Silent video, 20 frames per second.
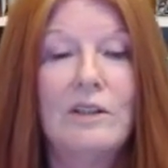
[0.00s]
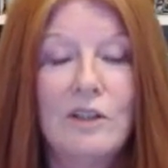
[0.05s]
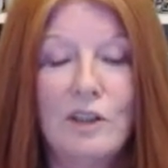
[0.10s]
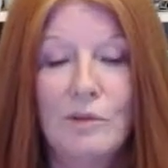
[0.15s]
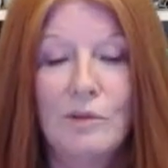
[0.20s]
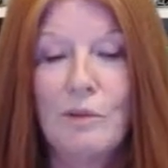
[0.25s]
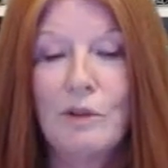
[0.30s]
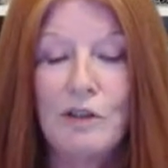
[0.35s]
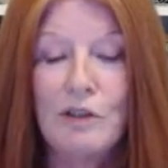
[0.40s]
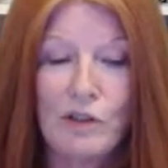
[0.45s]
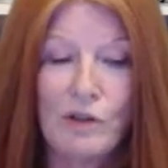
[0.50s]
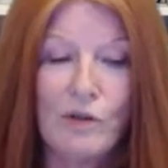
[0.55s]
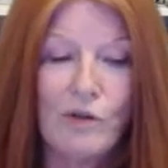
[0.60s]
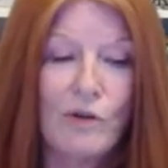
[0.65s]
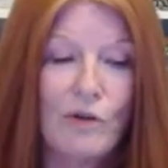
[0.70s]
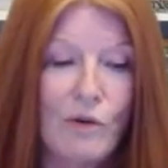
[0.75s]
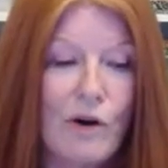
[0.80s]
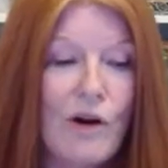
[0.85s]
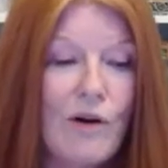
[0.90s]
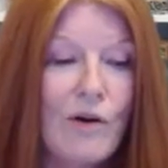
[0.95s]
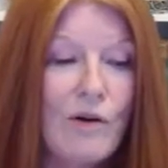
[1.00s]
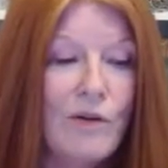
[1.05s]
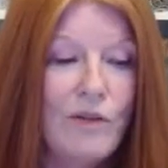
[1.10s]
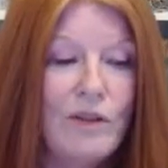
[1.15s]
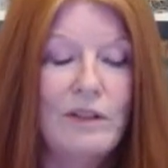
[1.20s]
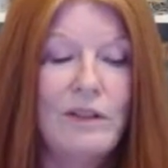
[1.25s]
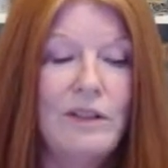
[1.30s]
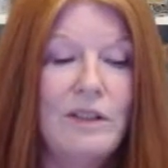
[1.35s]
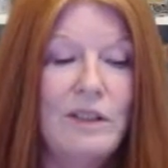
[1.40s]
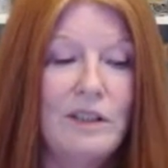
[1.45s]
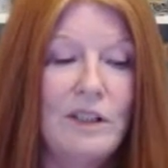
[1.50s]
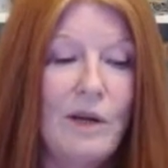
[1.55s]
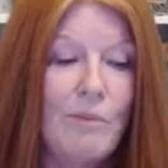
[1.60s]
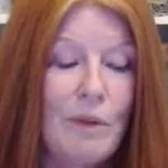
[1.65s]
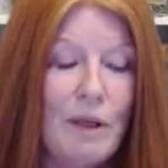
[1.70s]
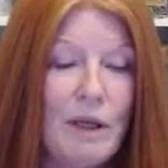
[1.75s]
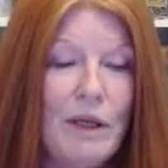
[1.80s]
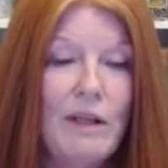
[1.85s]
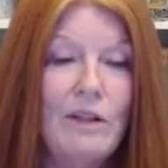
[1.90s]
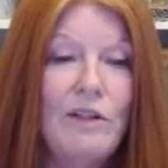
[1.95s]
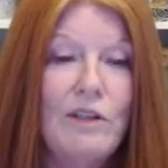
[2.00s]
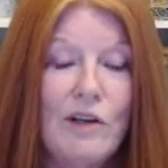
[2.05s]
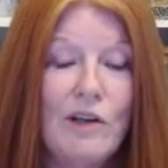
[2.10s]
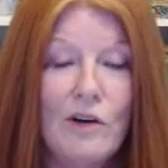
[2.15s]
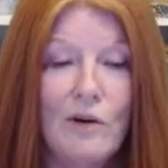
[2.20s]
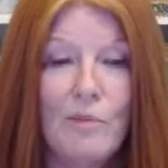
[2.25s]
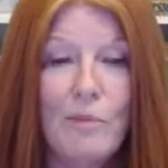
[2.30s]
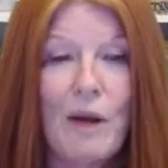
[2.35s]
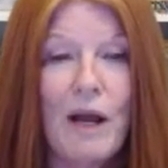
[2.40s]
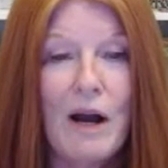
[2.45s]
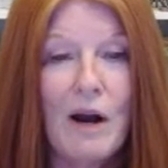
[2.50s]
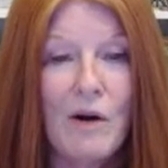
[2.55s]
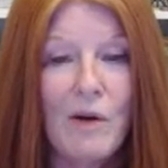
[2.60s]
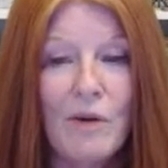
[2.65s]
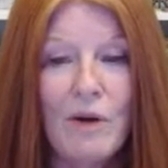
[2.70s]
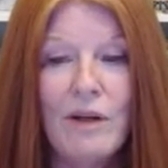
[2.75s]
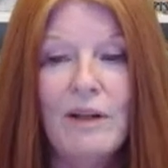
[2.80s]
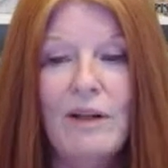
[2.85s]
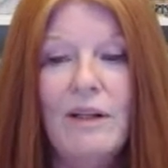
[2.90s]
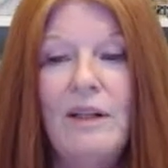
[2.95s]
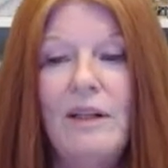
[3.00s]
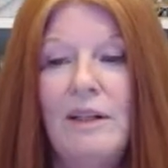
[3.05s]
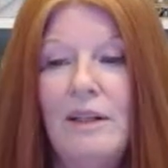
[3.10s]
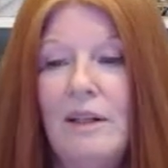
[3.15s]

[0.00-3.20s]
spiritual growth and stepping into your power.